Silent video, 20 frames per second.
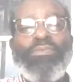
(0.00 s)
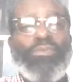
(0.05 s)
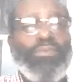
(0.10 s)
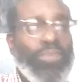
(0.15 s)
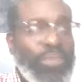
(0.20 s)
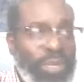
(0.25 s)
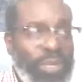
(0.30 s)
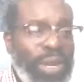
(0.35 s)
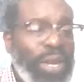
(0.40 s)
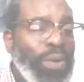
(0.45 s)

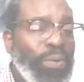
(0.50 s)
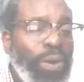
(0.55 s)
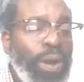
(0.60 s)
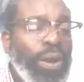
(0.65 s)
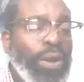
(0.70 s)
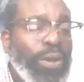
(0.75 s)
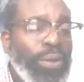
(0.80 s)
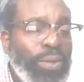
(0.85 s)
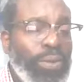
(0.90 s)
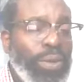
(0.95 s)
You ain't
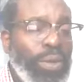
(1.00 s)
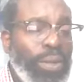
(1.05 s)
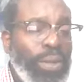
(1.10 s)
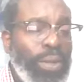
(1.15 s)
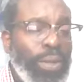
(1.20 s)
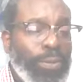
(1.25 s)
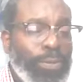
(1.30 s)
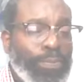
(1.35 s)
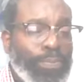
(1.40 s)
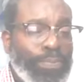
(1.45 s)
walking through it
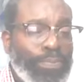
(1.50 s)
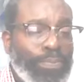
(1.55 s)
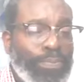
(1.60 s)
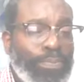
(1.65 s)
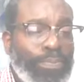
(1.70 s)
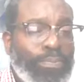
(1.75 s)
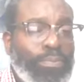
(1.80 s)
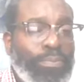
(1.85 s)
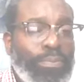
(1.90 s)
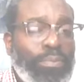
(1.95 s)
alone.
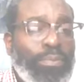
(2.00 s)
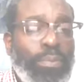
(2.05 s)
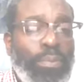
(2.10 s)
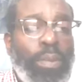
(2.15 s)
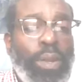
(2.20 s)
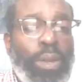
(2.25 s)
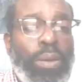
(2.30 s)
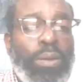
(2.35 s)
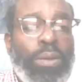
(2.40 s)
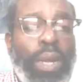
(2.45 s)

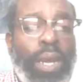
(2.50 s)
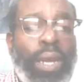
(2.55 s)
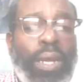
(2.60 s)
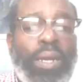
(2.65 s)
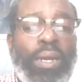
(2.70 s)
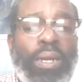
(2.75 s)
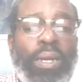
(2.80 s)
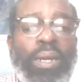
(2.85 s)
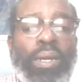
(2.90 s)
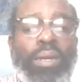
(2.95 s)
Okay,
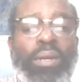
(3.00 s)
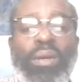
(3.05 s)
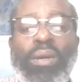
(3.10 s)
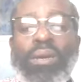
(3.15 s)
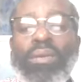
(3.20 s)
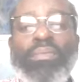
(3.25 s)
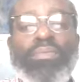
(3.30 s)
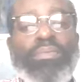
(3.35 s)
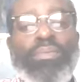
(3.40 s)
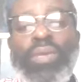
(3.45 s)

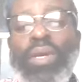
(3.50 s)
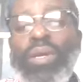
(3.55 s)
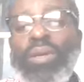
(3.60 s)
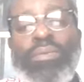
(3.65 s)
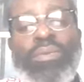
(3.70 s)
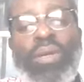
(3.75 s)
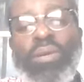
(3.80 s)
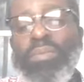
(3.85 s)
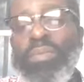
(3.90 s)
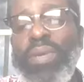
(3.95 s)
don't don't
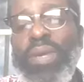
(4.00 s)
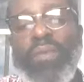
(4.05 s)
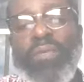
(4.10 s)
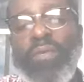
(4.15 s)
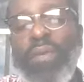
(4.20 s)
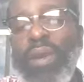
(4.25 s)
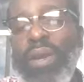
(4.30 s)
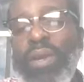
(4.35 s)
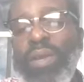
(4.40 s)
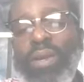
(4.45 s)
don't be
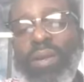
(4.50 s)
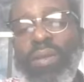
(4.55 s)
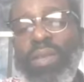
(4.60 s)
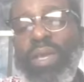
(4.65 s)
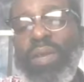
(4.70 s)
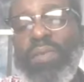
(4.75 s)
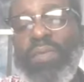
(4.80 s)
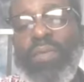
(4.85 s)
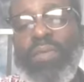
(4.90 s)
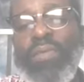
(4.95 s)
afraid. Don't
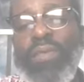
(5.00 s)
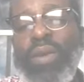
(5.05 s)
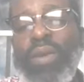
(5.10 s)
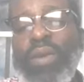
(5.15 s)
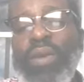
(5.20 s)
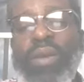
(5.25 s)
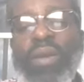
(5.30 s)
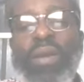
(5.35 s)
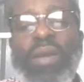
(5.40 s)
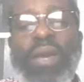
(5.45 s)
live in fear.
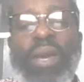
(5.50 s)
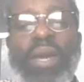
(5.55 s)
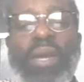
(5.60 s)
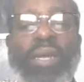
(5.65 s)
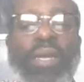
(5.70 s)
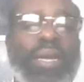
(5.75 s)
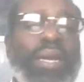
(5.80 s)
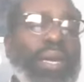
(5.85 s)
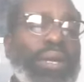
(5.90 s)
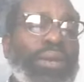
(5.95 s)
And
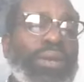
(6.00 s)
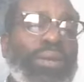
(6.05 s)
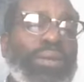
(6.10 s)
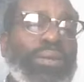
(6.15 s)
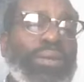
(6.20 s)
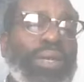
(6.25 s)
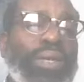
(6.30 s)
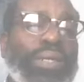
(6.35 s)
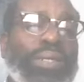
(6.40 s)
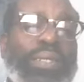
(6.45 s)
again, know
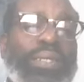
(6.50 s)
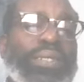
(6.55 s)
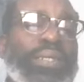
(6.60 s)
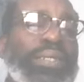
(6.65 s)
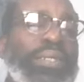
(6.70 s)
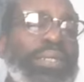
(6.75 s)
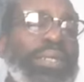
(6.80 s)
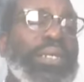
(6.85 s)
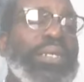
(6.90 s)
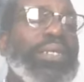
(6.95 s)
that
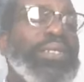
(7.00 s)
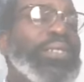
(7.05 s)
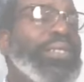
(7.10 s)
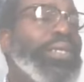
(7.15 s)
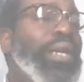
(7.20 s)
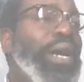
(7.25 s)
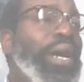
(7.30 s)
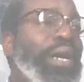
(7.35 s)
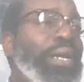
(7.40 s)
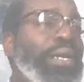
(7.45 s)
Jesus is
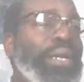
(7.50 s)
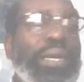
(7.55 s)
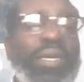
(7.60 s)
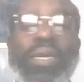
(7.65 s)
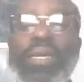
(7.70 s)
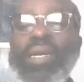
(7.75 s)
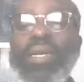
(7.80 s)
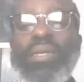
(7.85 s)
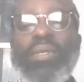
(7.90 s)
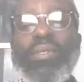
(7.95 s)
God. He
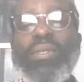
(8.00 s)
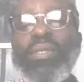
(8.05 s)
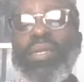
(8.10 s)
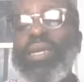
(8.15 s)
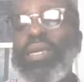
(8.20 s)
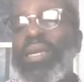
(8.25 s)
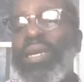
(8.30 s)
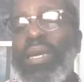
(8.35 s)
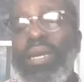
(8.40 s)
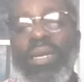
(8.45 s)
is
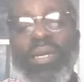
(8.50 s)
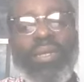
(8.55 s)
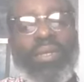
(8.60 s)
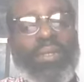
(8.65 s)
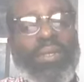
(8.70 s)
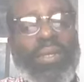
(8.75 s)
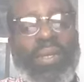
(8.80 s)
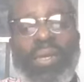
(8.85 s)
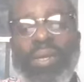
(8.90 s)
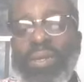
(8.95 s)
He
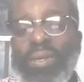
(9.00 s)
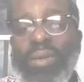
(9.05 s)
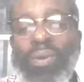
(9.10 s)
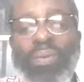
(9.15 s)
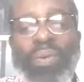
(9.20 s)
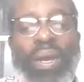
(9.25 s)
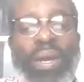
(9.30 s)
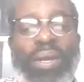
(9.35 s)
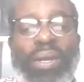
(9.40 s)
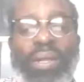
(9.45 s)
is the
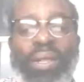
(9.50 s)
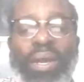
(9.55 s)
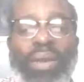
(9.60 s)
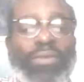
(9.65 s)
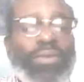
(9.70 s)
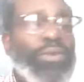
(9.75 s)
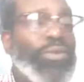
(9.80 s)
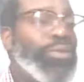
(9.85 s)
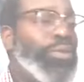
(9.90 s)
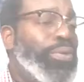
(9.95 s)
way and the light,
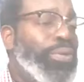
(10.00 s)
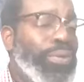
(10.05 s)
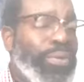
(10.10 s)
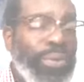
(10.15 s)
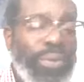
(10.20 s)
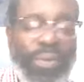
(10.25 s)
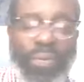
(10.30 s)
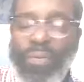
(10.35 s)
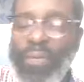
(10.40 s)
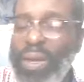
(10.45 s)
the truth,
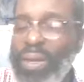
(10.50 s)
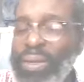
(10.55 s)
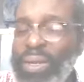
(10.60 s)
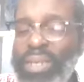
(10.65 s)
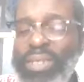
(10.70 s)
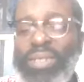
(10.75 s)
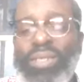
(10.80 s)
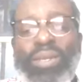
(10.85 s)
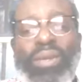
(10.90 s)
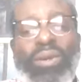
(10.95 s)
the
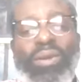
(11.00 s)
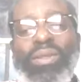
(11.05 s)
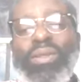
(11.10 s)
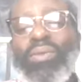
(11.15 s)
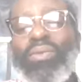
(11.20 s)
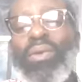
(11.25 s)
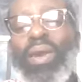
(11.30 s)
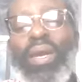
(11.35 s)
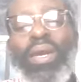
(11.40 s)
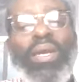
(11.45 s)
foundation, the only
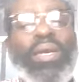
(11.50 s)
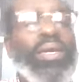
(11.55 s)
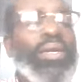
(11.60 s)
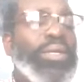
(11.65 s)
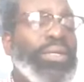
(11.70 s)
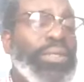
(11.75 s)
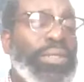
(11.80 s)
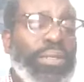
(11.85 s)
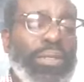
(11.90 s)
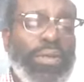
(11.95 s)
way
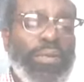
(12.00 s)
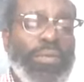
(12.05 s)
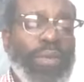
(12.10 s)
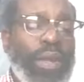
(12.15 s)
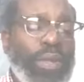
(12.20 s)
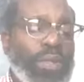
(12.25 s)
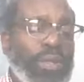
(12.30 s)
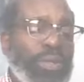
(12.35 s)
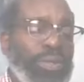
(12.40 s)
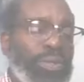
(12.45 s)
to the
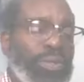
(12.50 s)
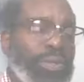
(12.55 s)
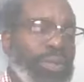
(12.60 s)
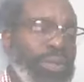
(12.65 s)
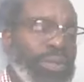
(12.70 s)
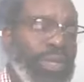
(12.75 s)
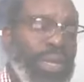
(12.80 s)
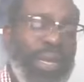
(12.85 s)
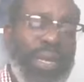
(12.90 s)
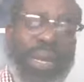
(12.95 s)
Father is through the
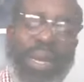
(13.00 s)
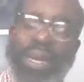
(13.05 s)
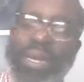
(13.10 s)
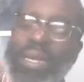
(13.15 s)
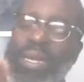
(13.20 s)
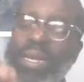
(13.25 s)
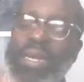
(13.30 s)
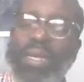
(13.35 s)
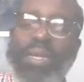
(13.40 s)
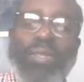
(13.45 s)
Son, and
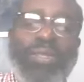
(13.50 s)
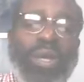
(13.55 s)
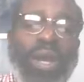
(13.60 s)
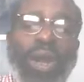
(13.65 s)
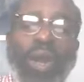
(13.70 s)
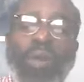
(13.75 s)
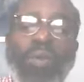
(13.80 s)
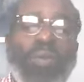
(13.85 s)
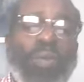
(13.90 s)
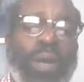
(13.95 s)
He is
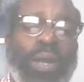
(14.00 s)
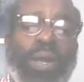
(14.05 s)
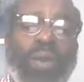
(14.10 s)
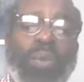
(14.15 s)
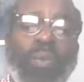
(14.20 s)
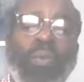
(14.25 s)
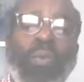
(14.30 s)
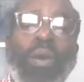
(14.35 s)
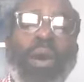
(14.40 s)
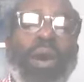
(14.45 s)
already
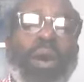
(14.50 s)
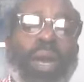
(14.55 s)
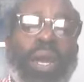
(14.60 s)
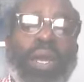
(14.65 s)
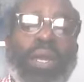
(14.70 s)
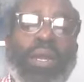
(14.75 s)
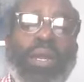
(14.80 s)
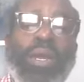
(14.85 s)
walking